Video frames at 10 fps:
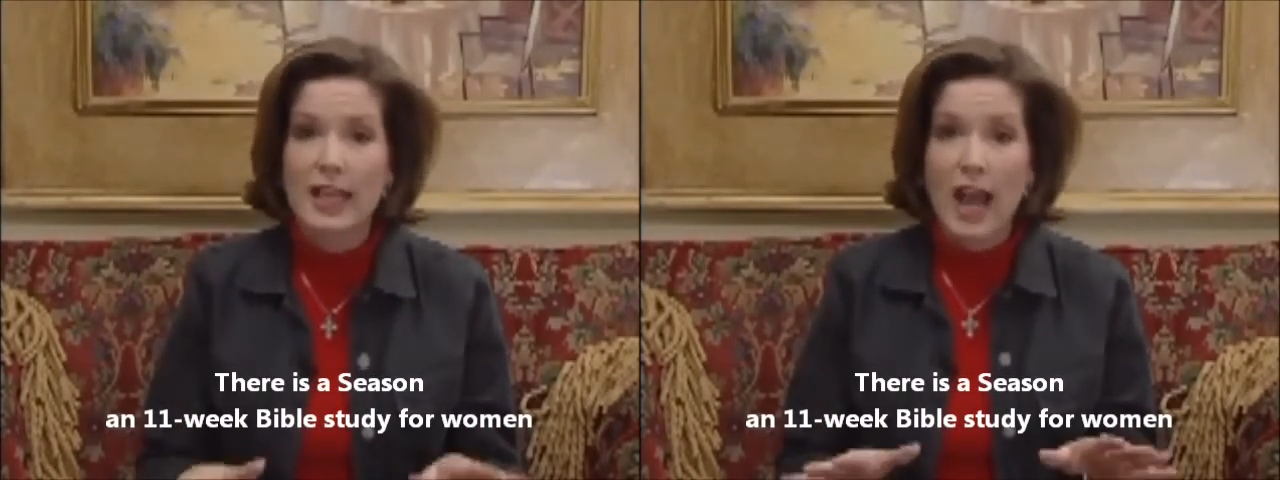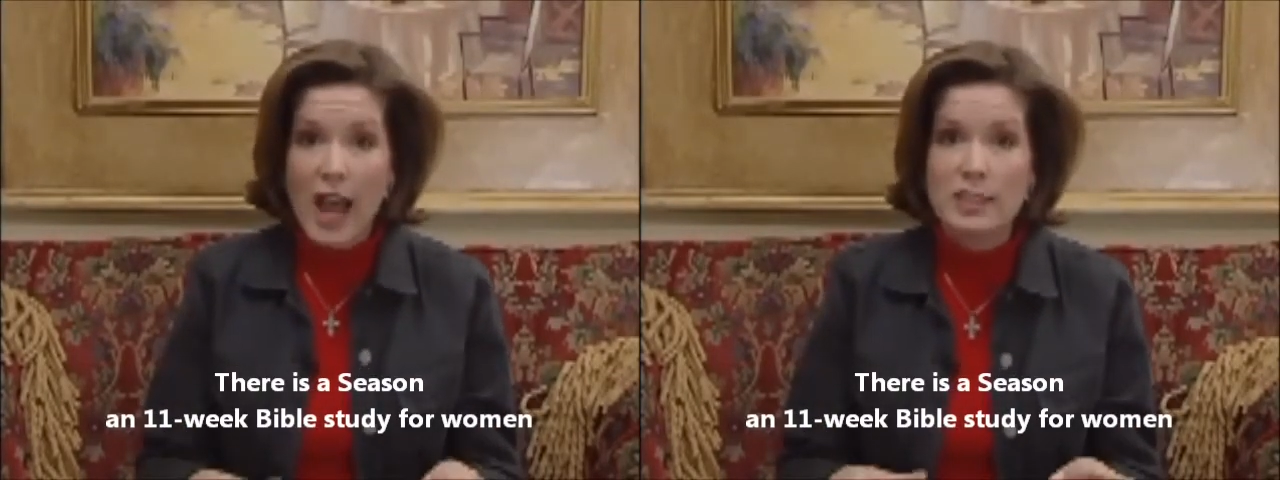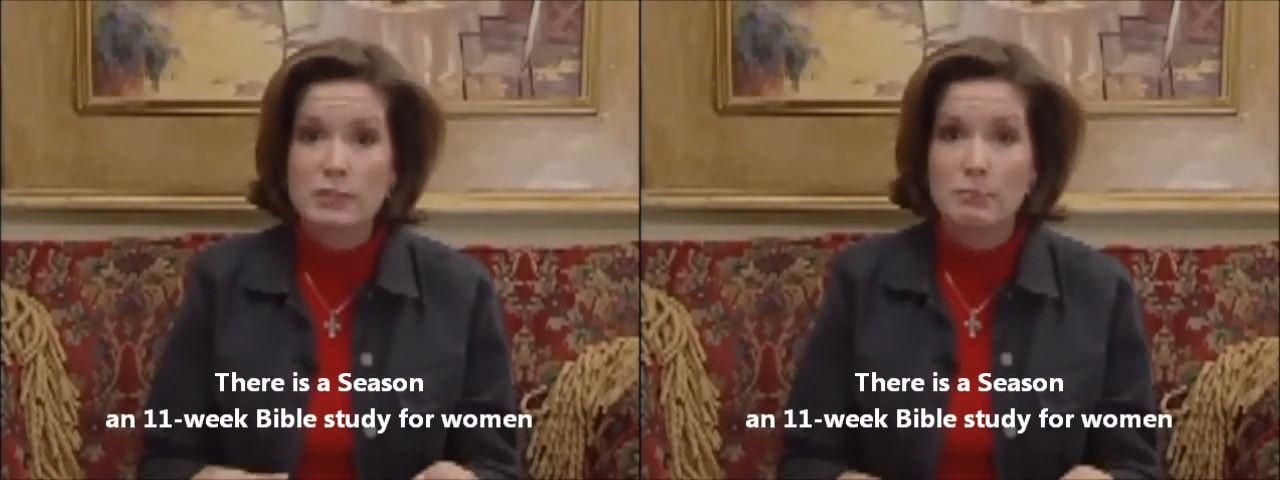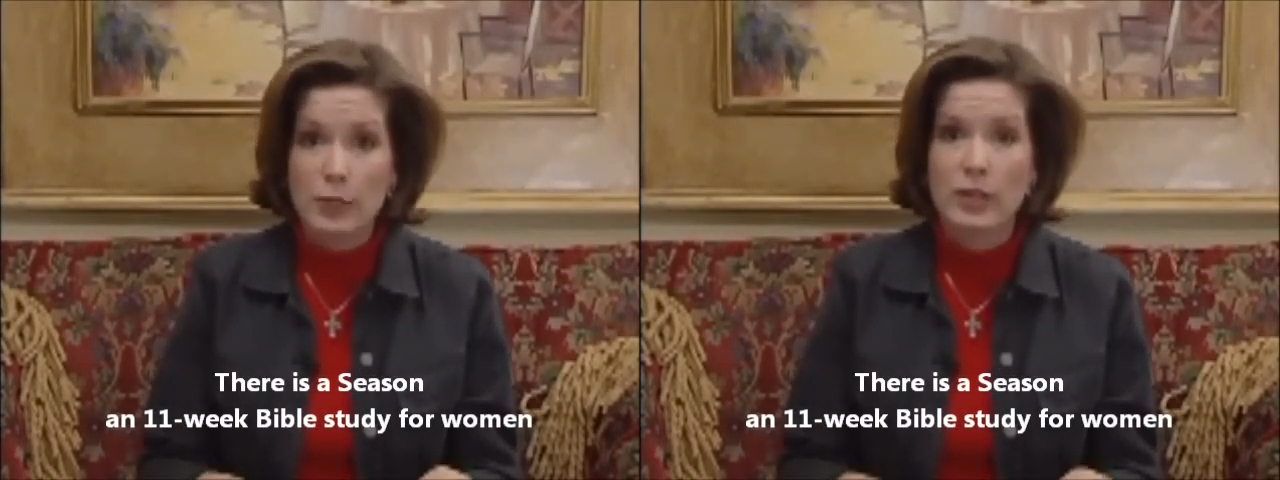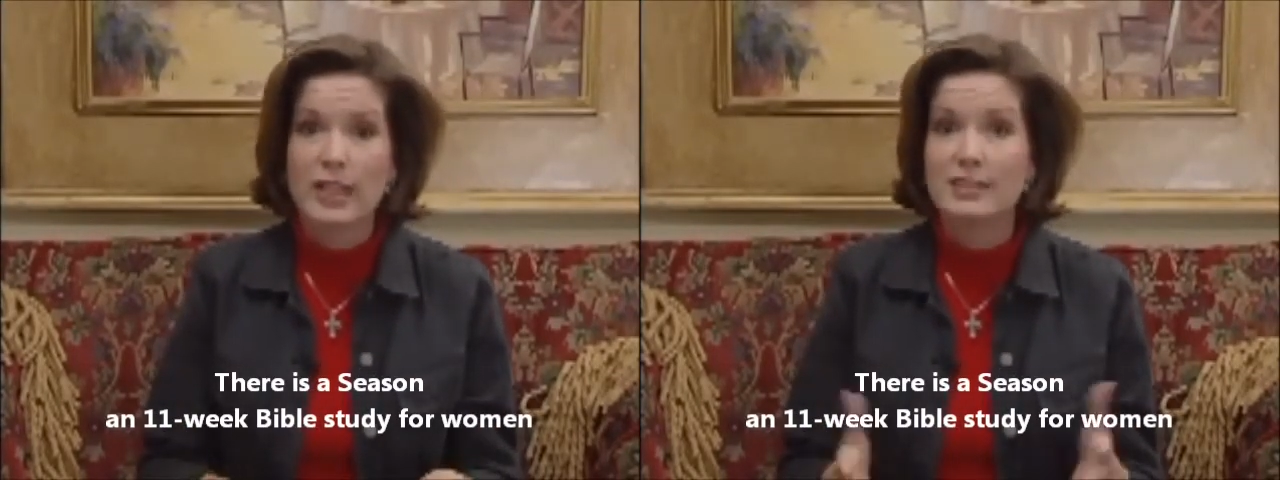God's
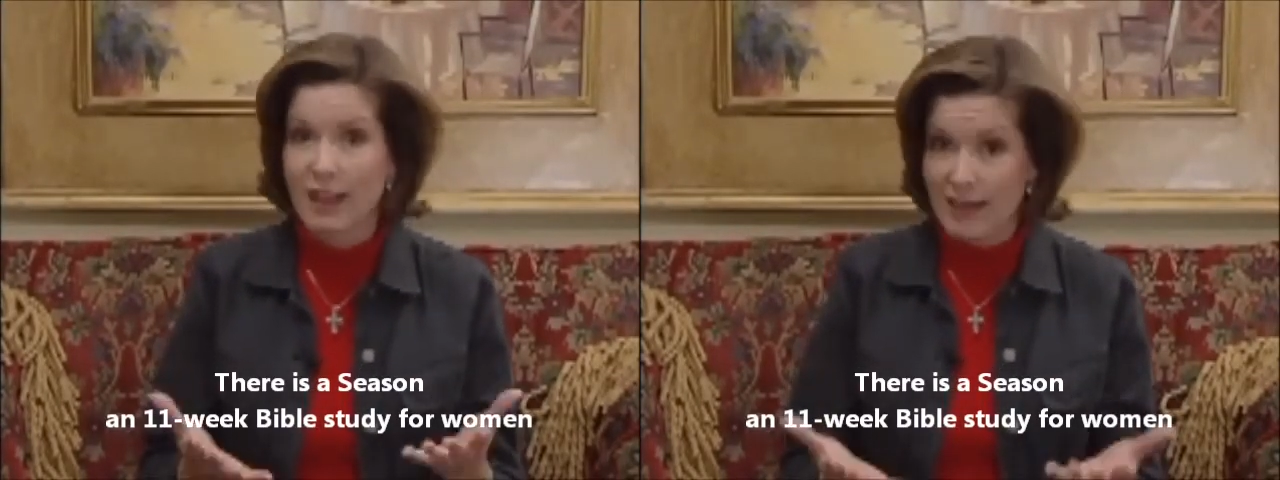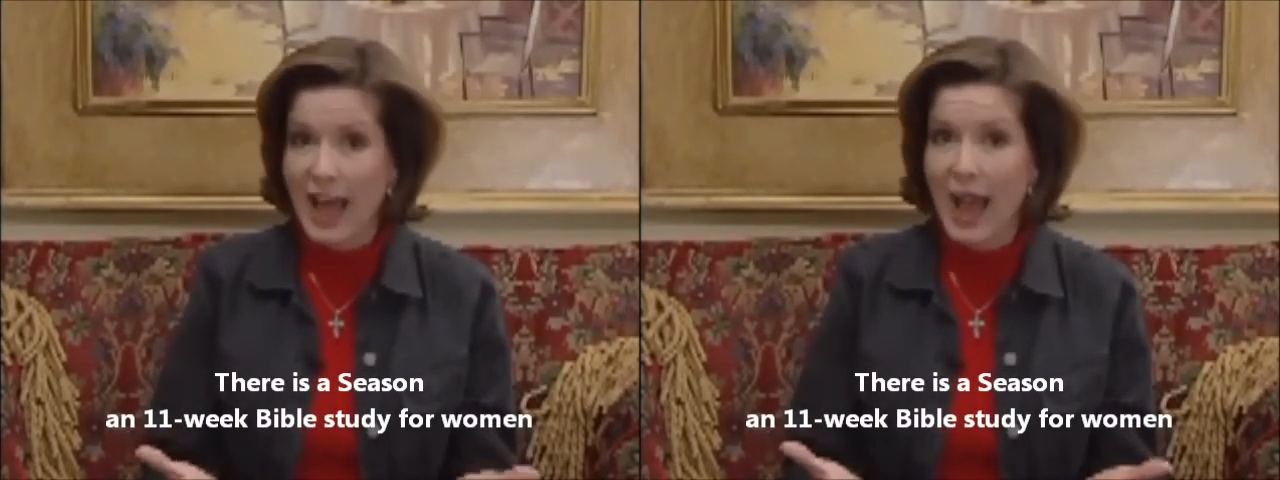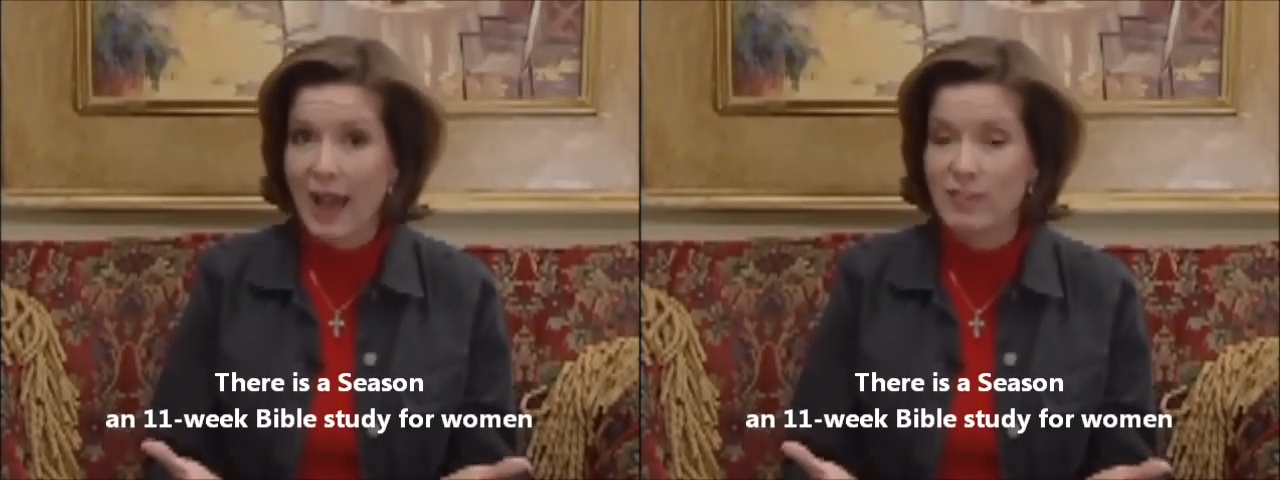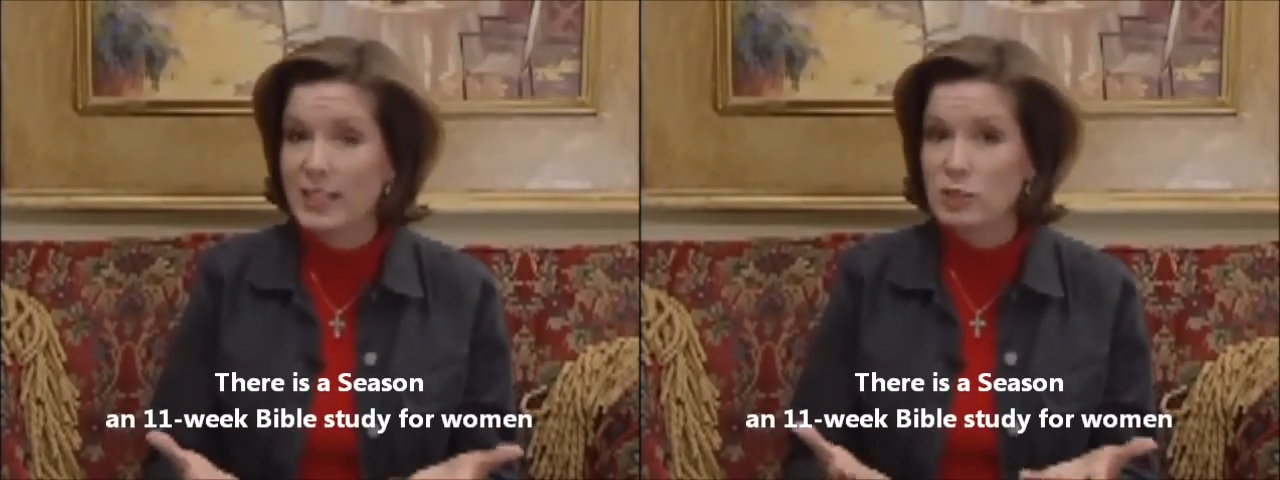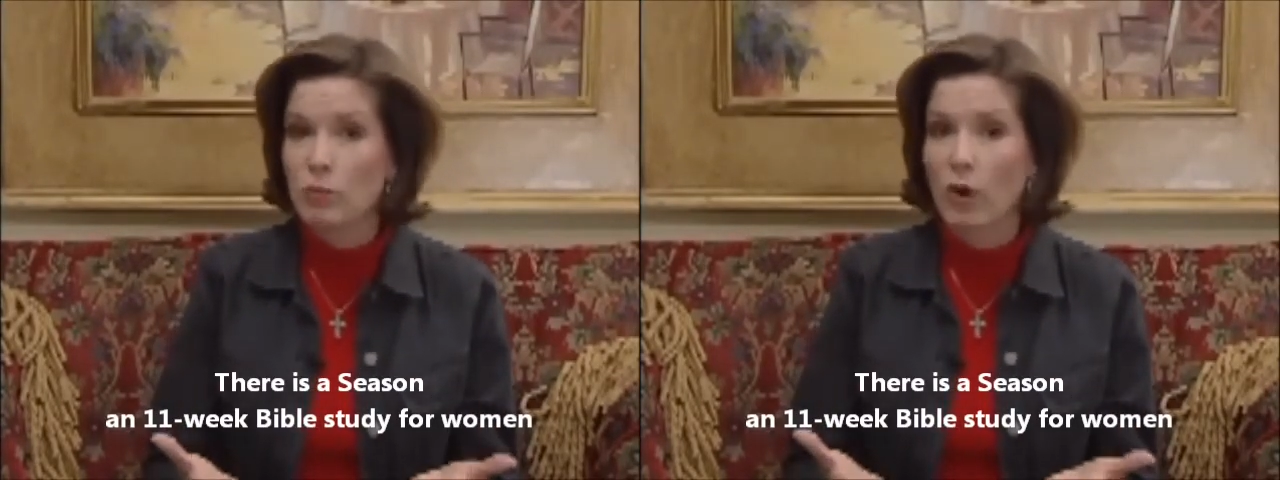book is alive. His